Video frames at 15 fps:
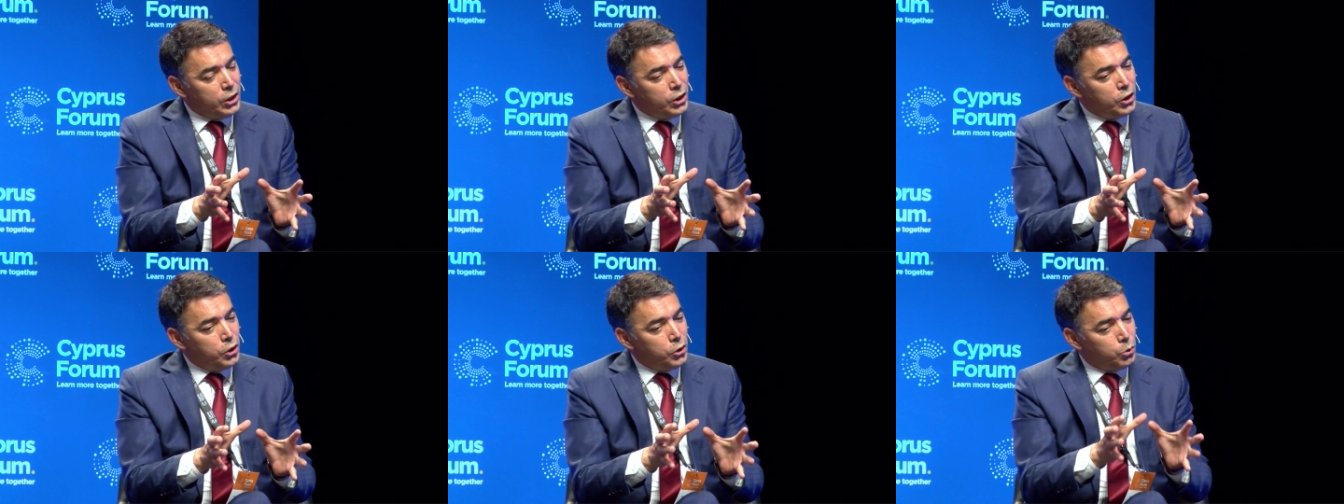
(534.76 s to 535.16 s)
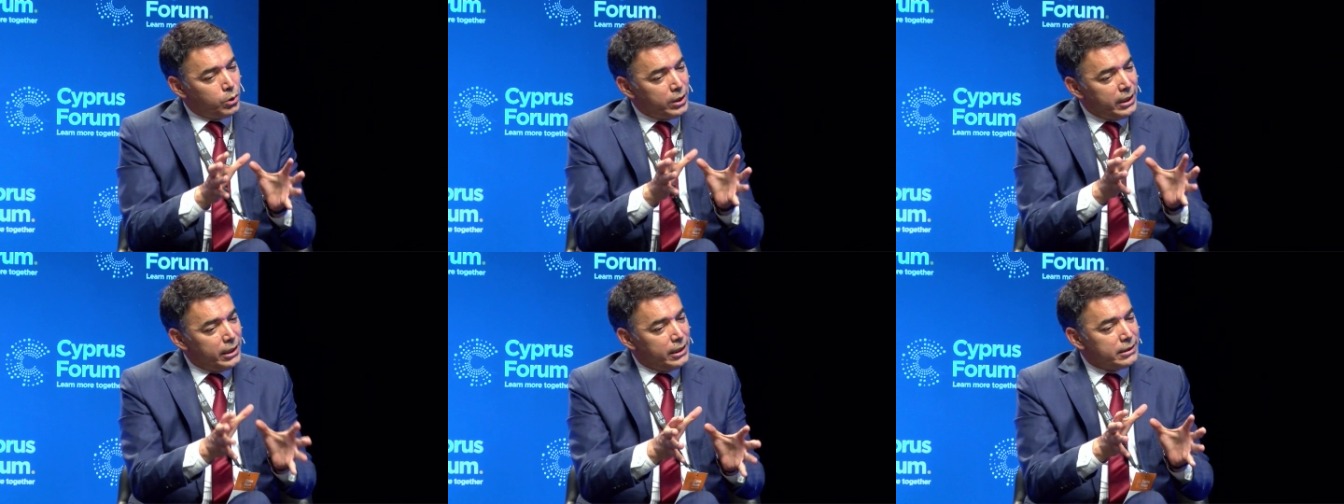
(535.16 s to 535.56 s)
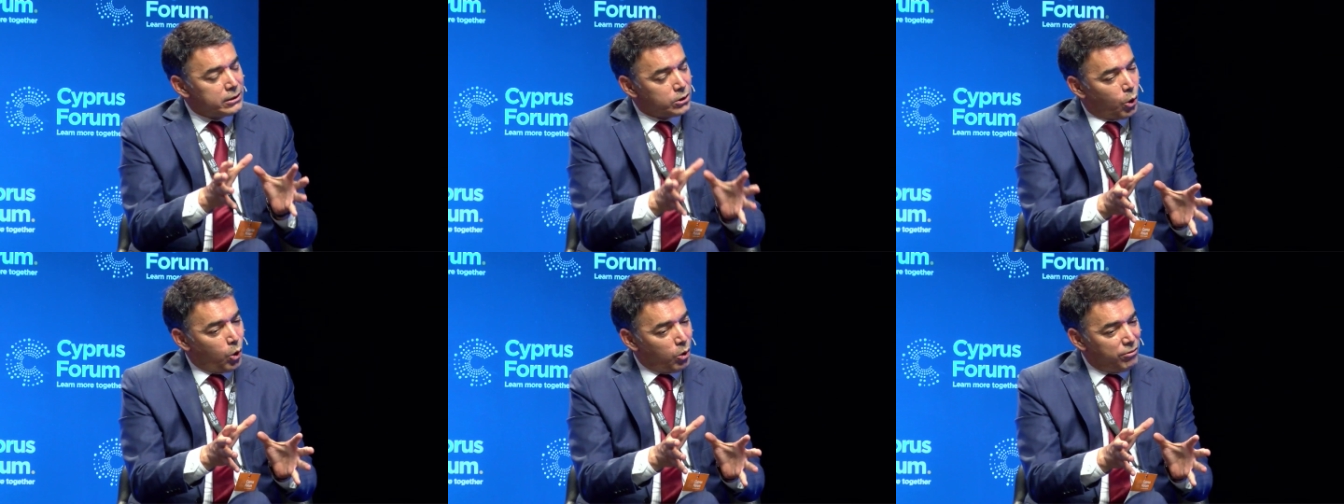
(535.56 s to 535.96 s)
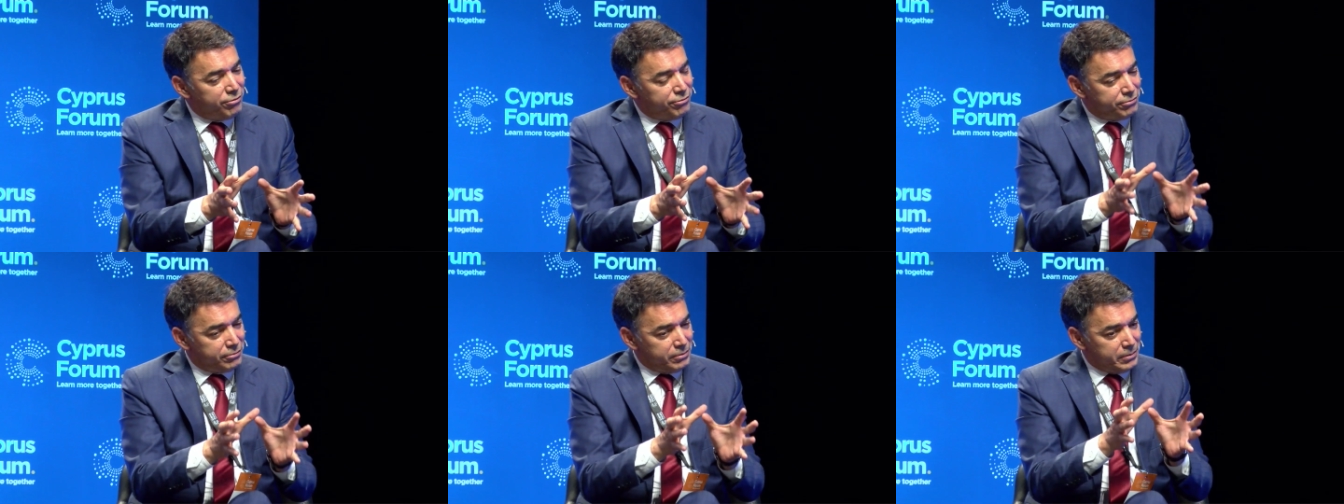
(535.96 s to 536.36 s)
you really solve
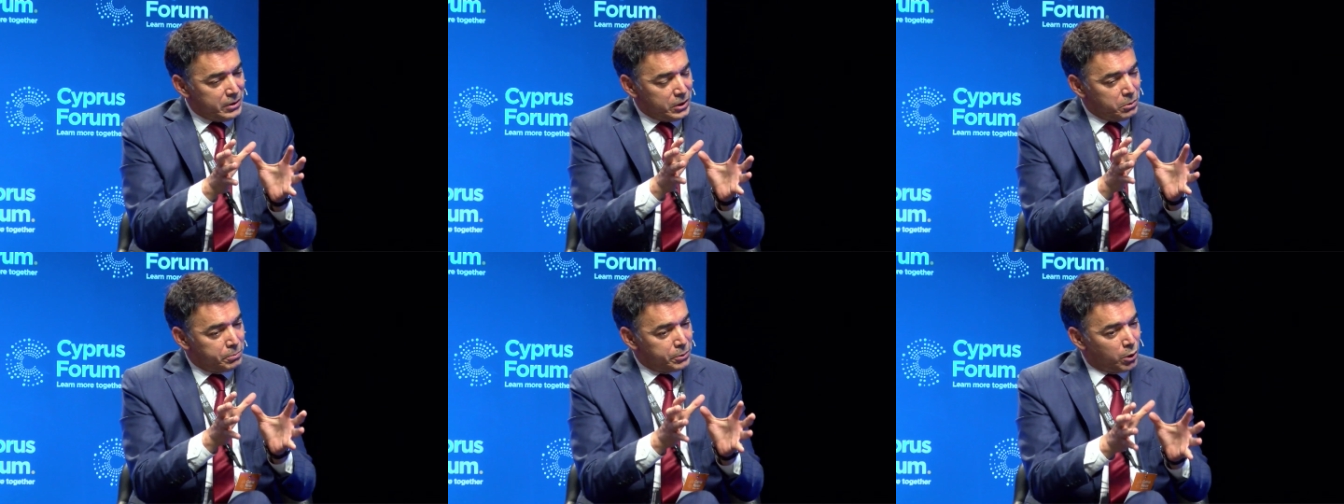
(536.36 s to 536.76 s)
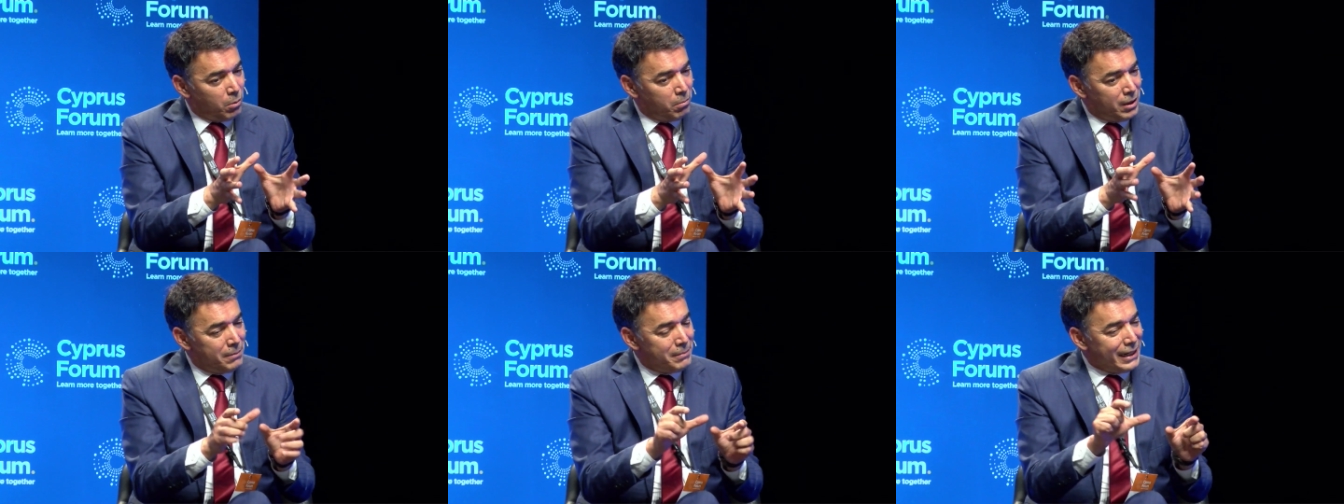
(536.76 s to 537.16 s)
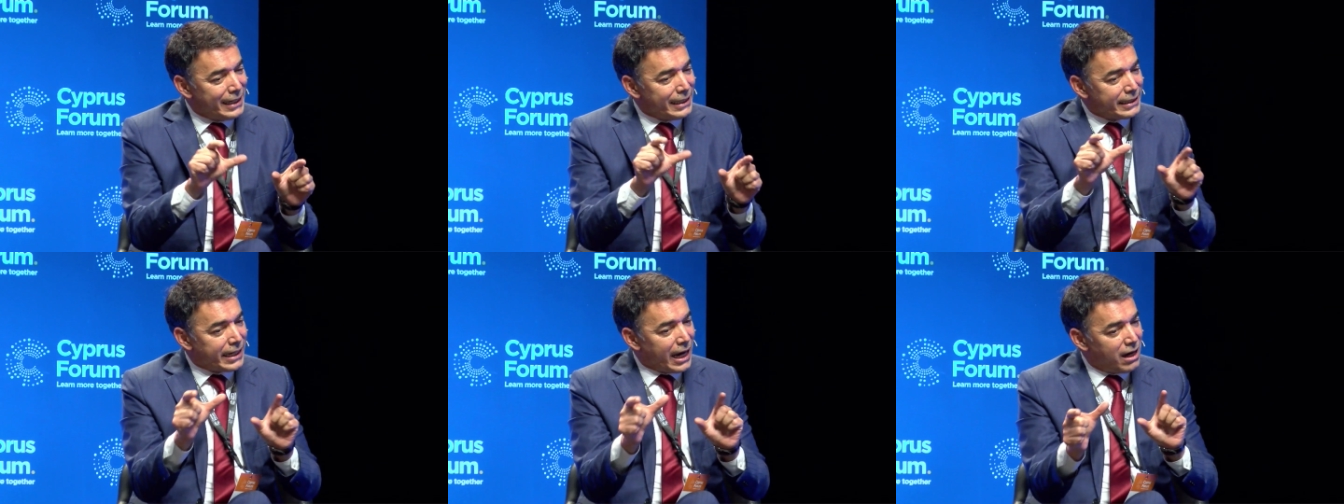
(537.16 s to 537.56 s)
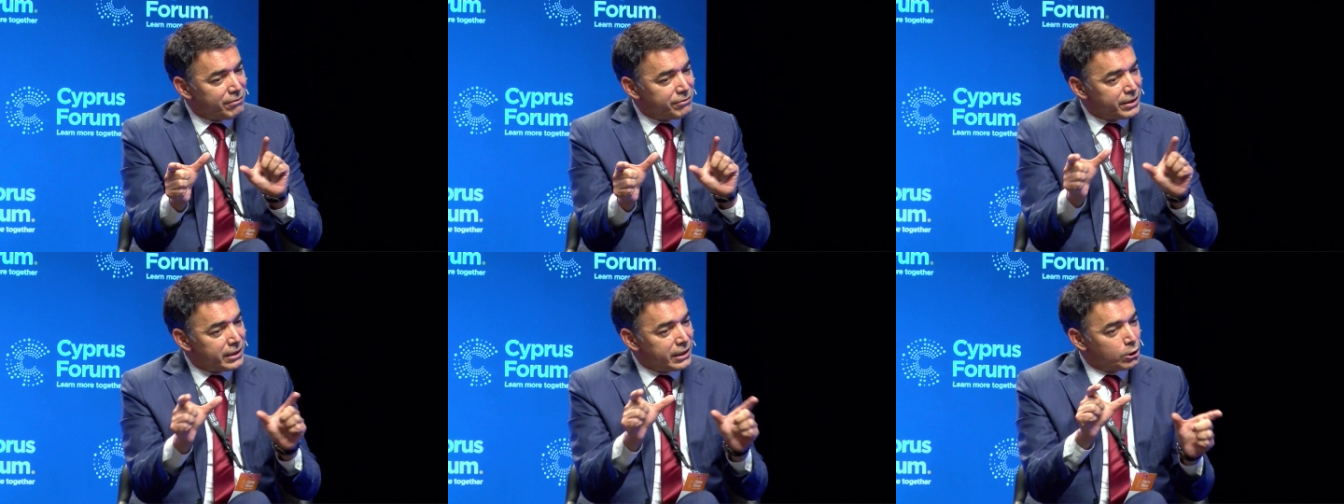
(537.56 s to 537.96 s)
the problem and
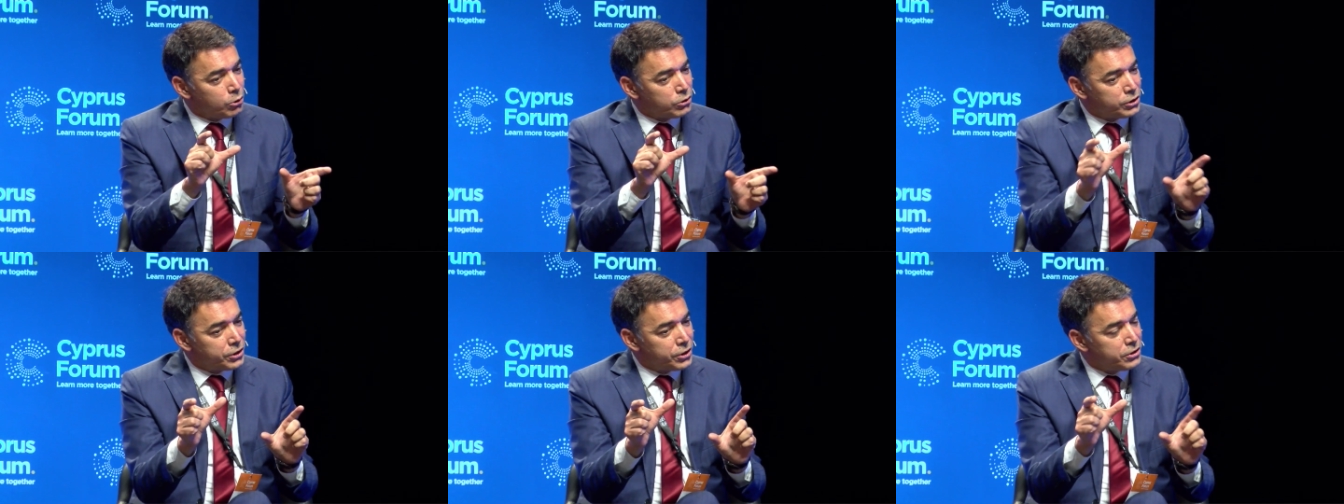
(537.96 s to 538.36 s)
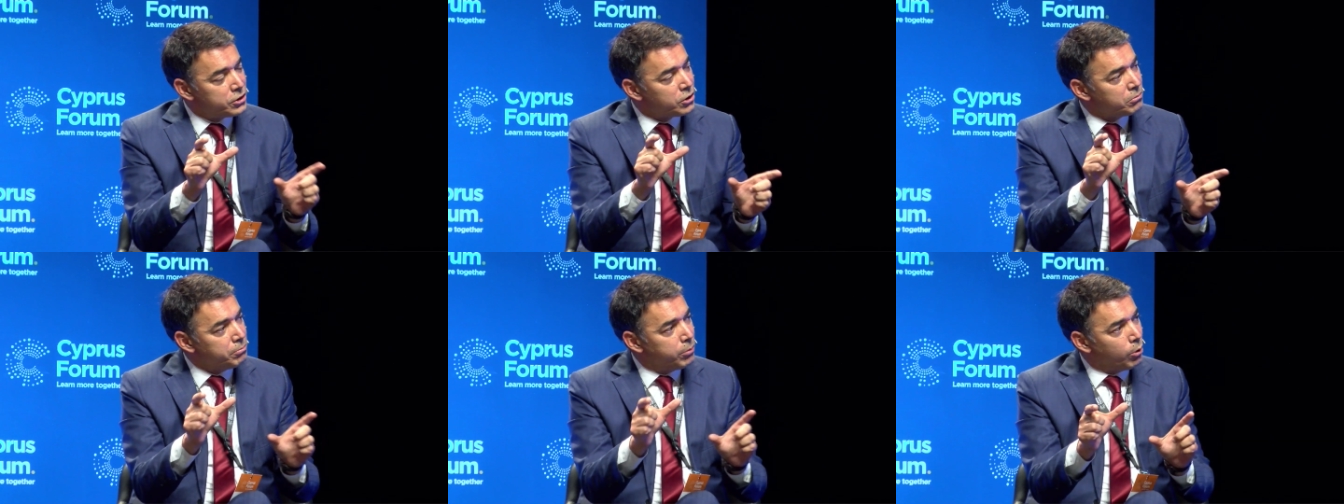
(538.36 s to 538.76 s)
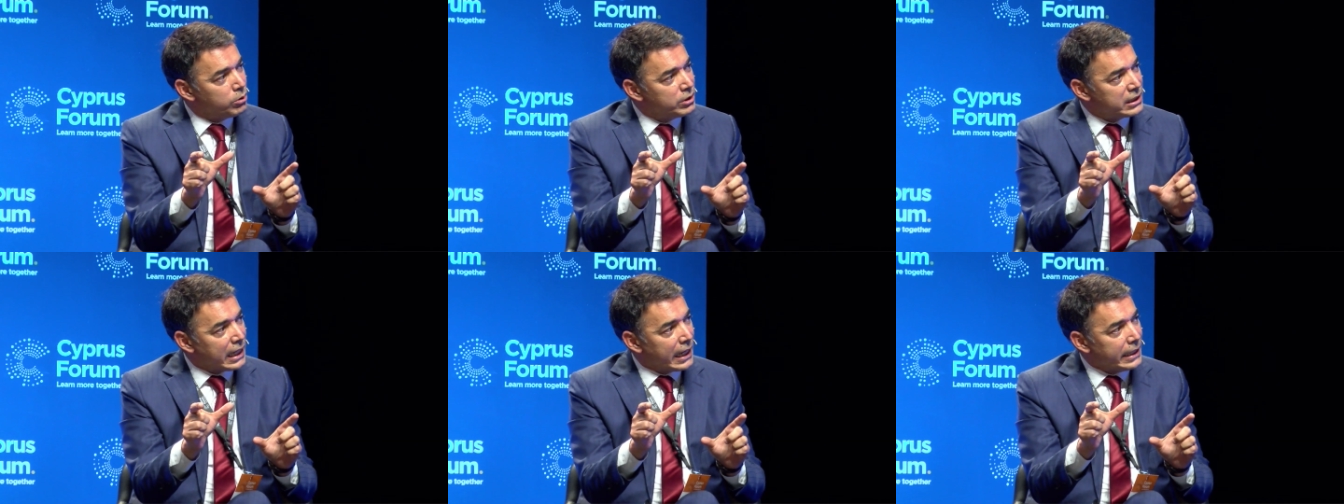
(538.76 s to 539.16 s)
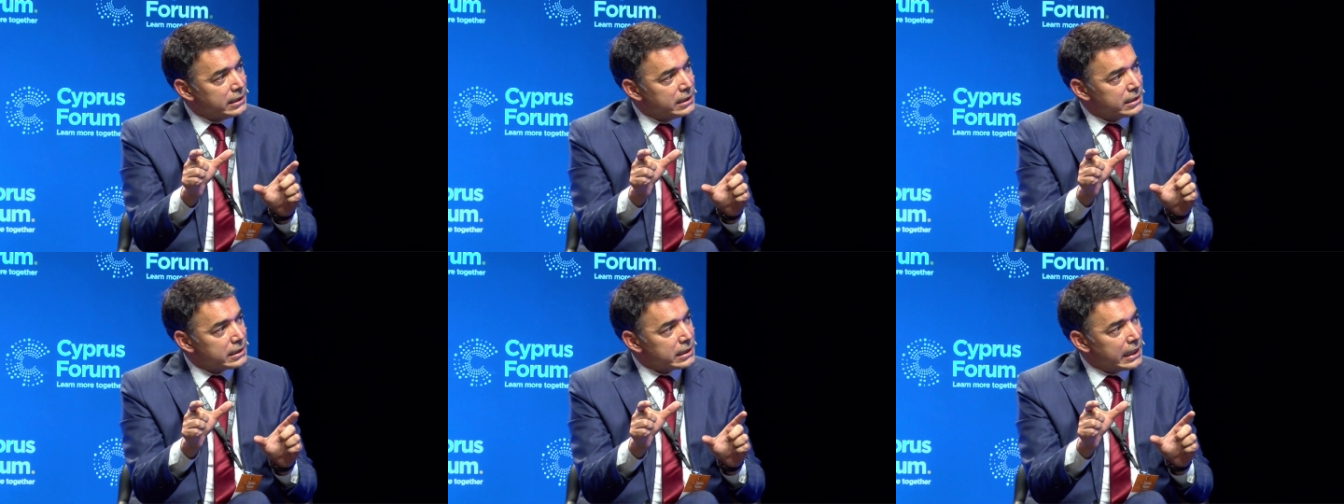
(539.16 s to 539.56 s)
cover the concerns on both
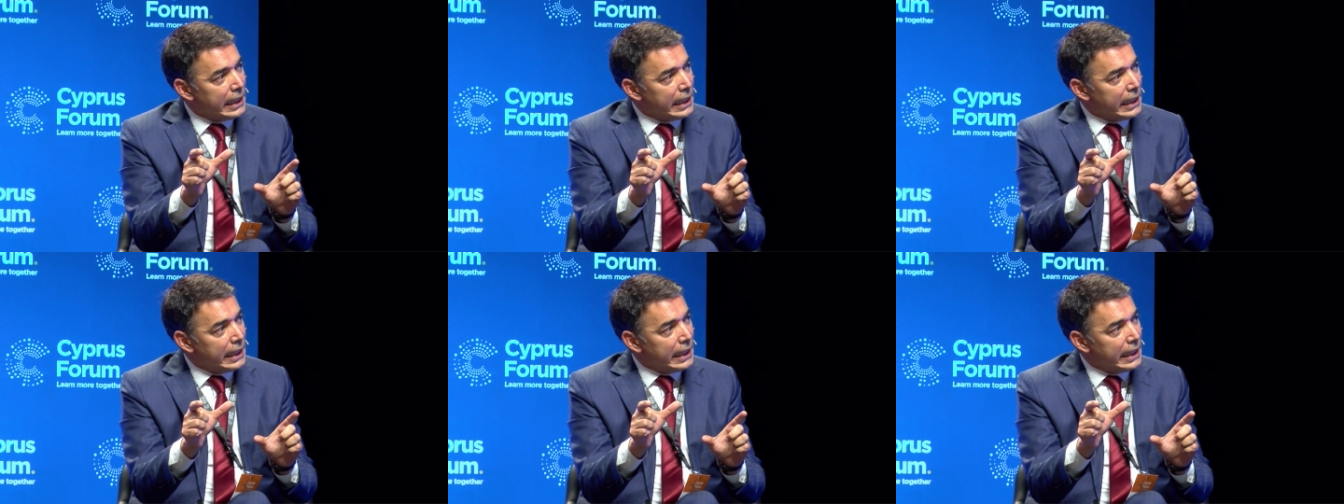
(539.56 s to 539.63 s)
sides.